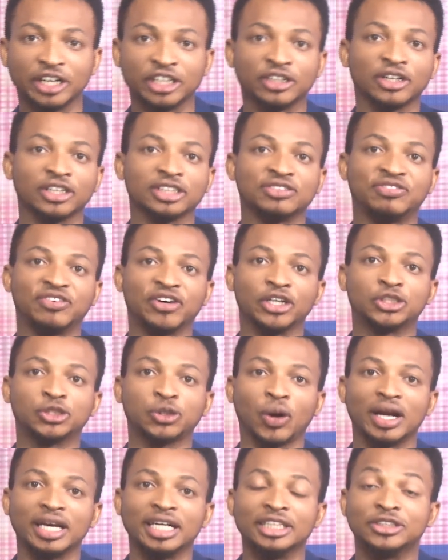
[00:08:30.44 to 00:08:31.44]
us
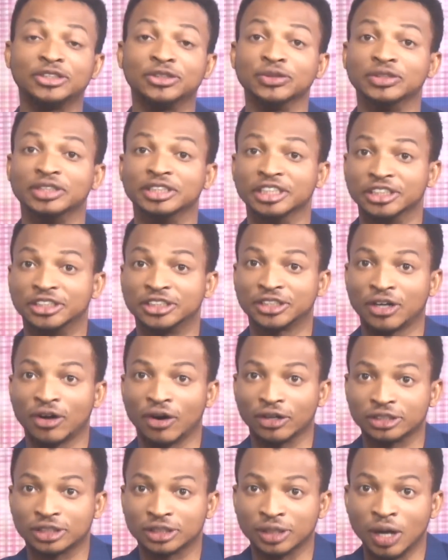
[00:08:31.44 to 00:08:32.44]
virtually to
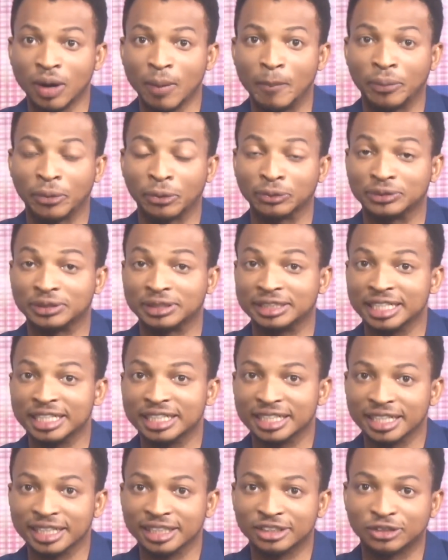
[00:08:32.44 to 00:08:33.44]
discuss
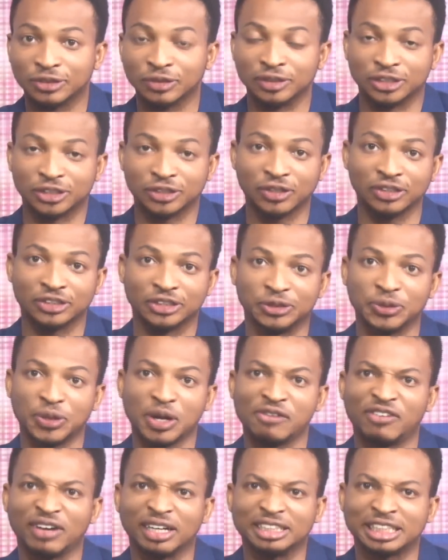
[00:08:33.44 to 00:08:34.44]
proceedings, to discuss the
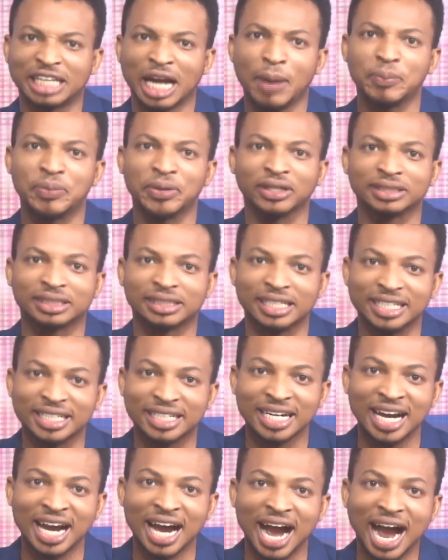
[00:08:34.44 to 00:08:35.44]
UEFA Champions
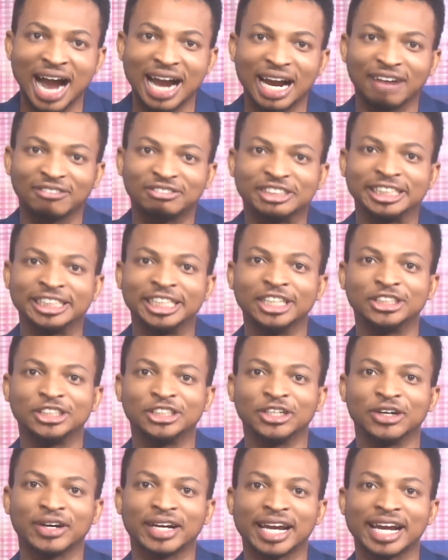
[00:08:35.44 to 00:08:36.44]
League. I have
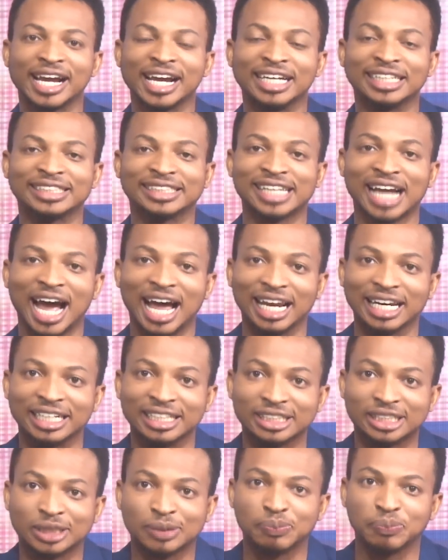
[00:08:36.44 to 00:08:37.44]
Chijioke
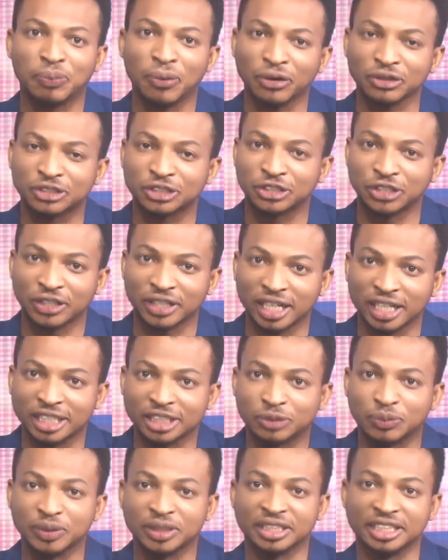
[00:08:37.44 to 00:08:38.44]
Eziali, sports
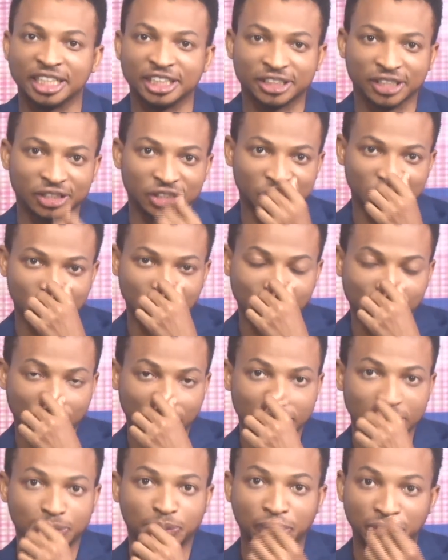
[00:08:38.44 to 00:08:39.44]
journalist with the Nation newspaper
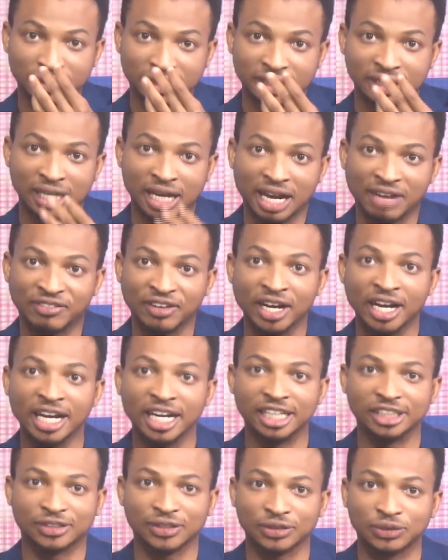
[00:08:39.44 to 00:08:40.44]
and Sporting Life.
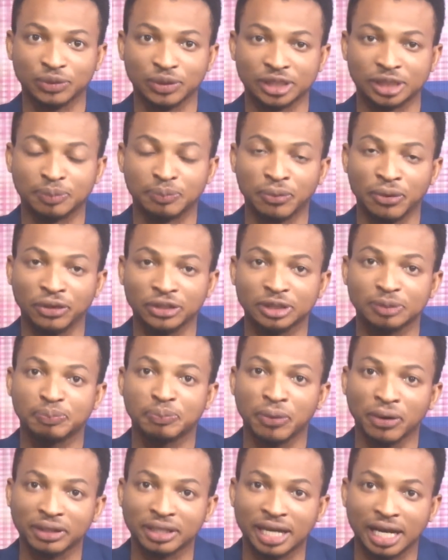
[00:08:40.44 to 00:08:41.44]
He's also a sports
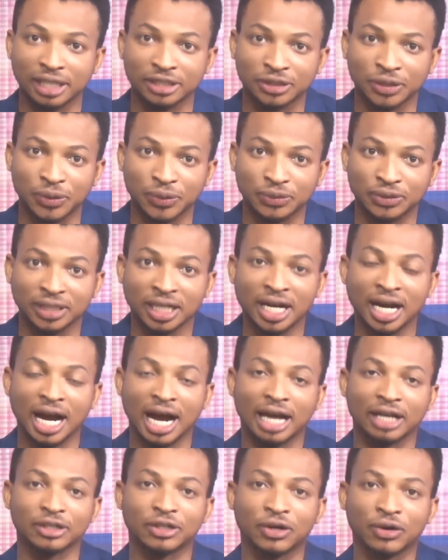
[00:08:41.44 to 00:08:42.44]
podcast host
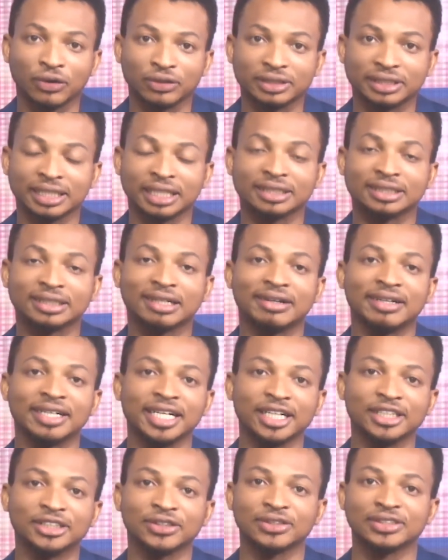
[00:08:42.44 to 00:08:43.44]
and content
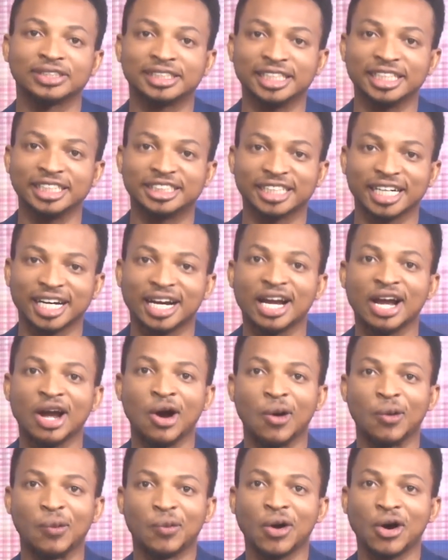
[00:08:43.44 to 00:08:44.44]
creator. CJ,
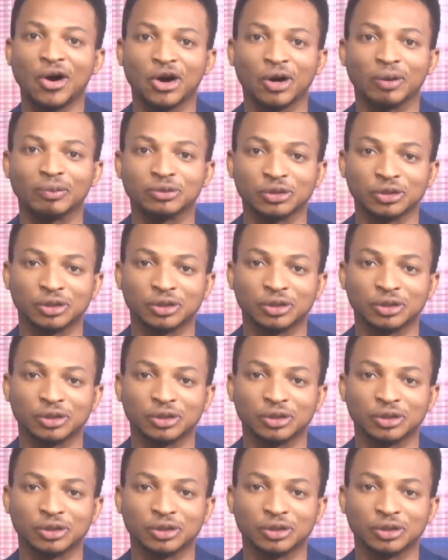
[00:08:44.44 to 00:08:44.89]
welcome to the